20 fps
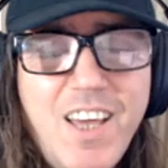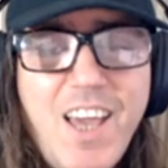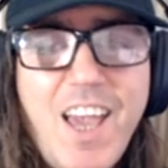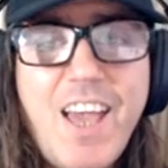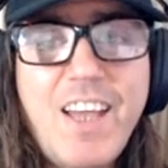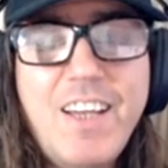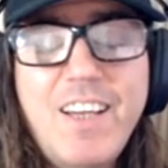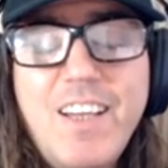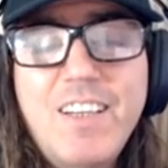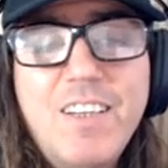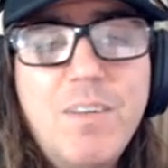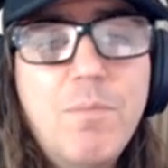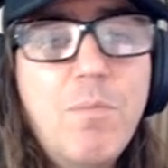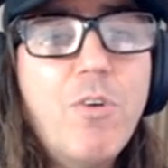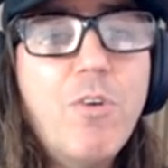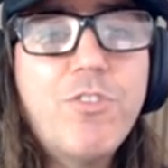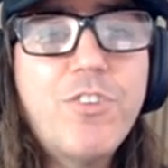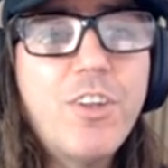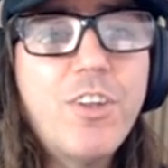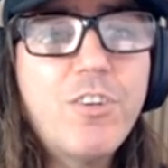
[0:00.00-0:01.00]
And then the
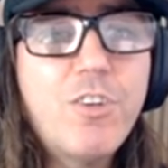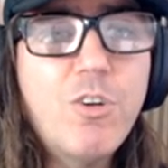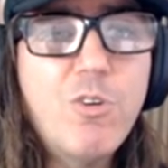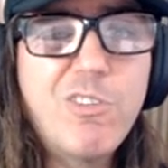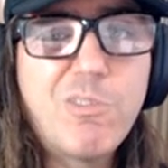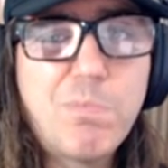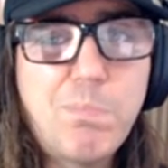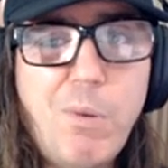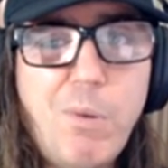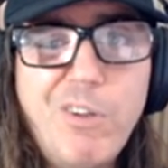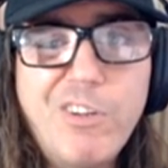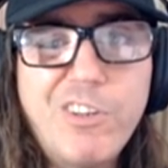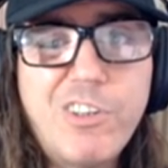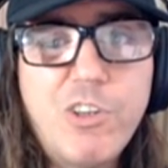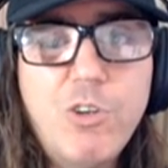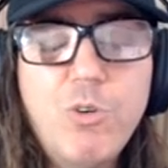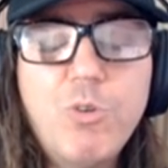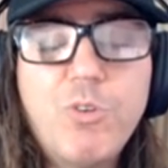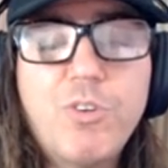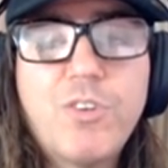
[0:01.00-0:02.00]
most they'll do is pull a
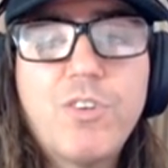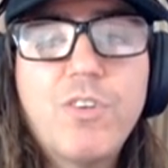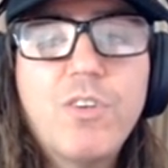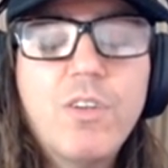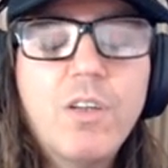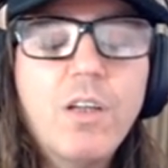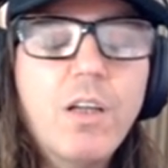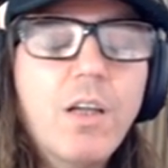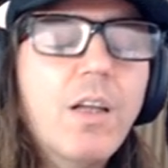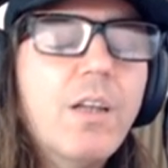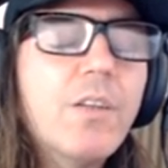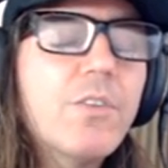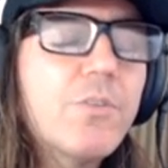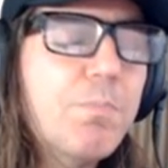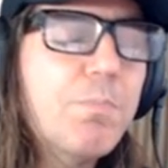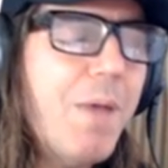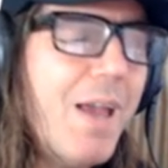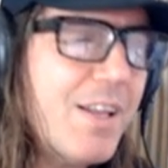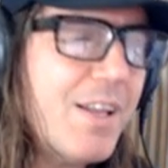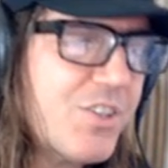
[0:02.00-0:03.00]
tooth. It's
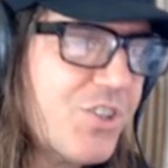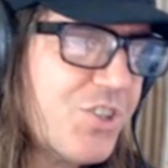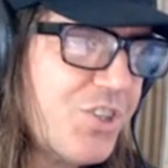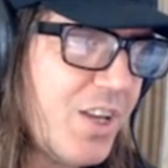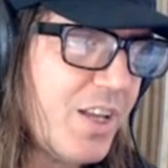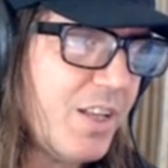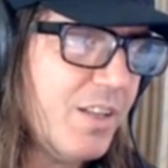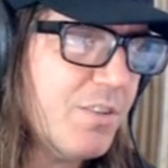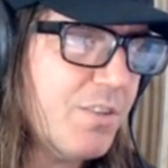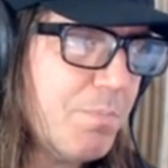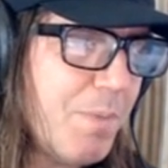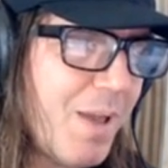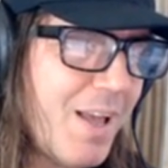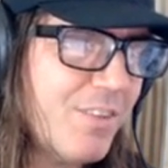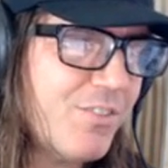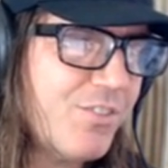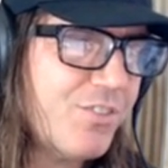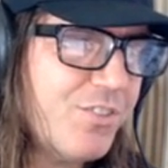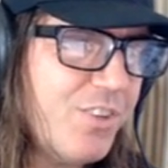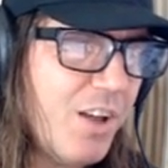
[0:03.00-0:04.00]
bad shit. It's
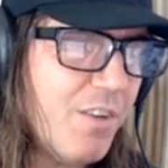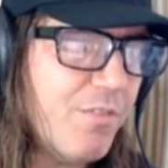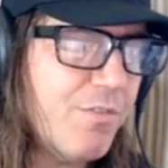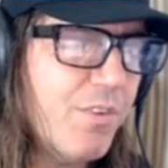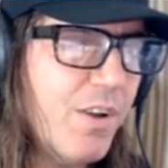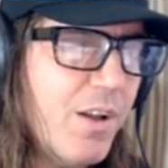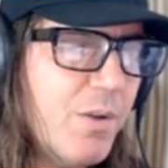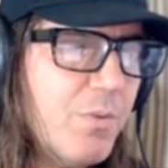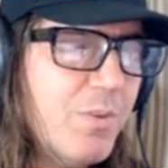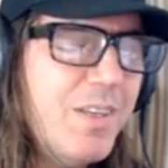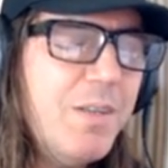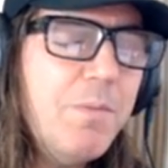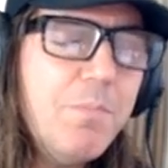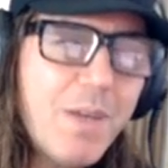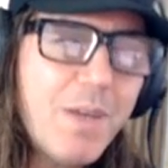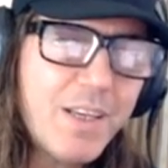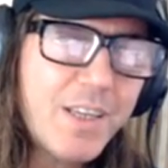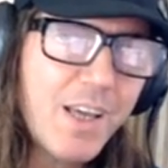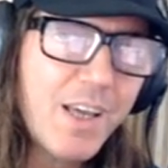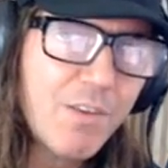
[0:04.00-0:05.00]
bad stuff. Right? We need
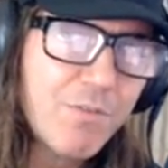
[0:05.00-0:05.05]
Medicare